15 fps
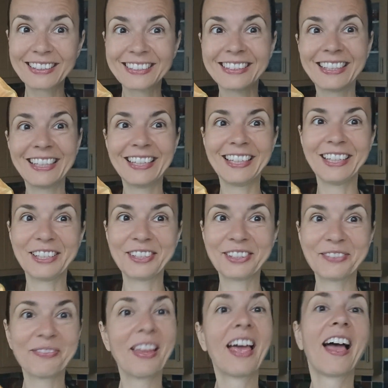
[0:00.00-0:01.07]
these,
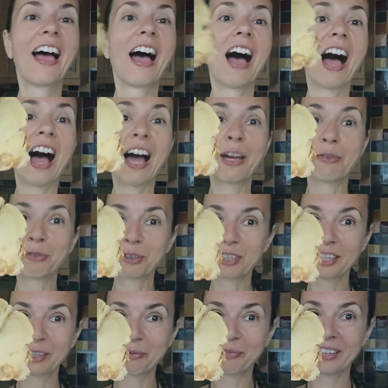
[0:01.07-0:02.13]
I
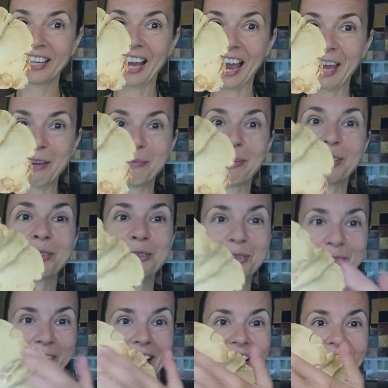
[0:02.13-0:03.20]
wouldn't be able to
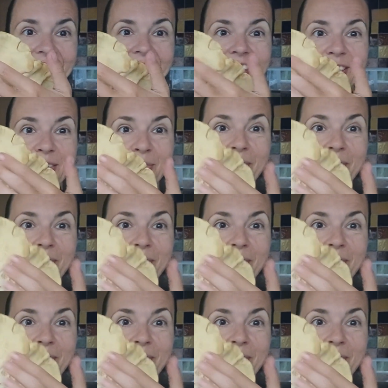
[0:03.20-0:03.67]
find this